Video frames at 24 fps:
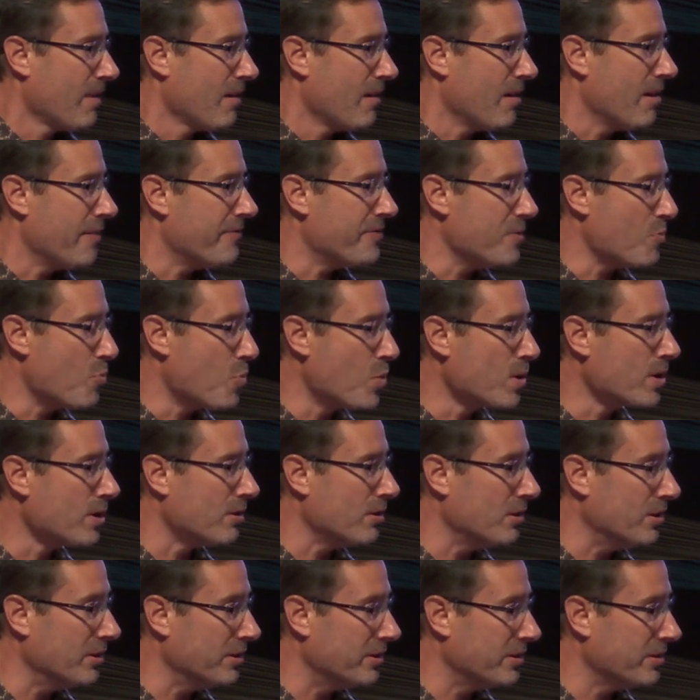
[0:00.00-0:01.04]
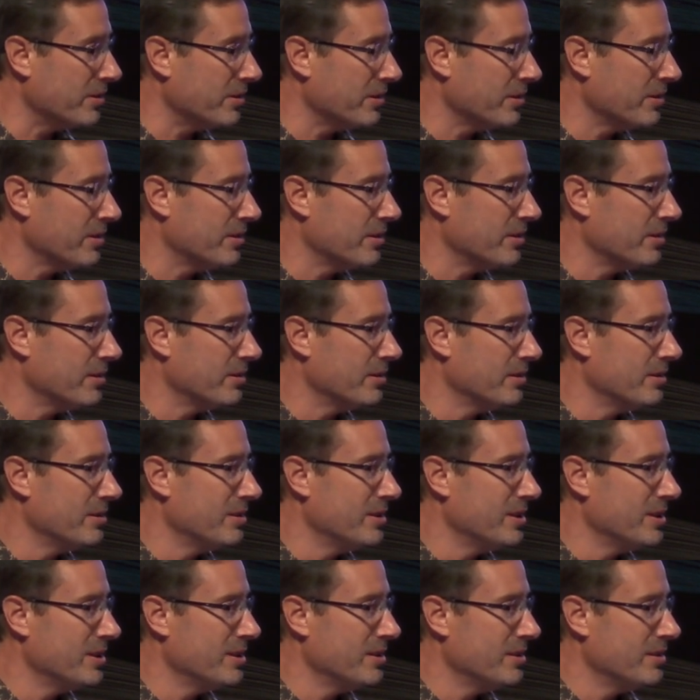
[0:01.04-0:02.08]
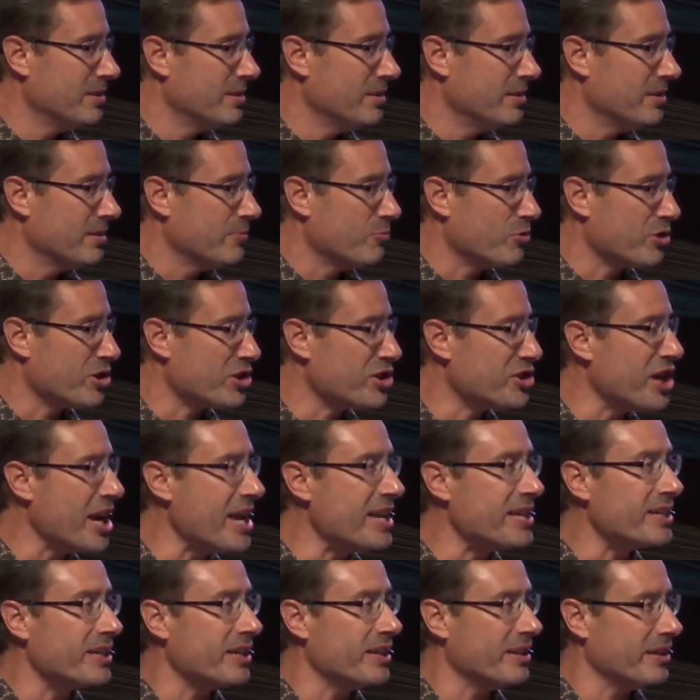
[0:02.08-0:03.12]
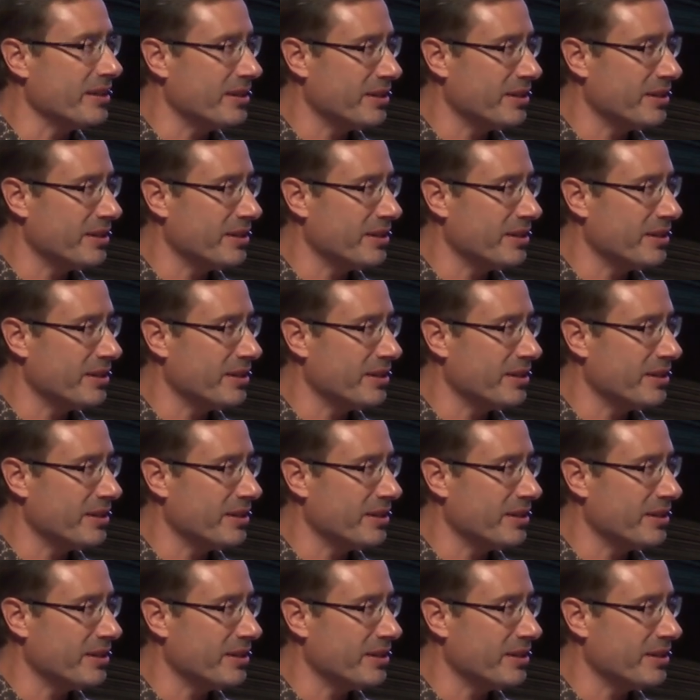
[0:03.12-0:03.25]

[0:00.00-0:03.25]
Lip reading: of the world were shaken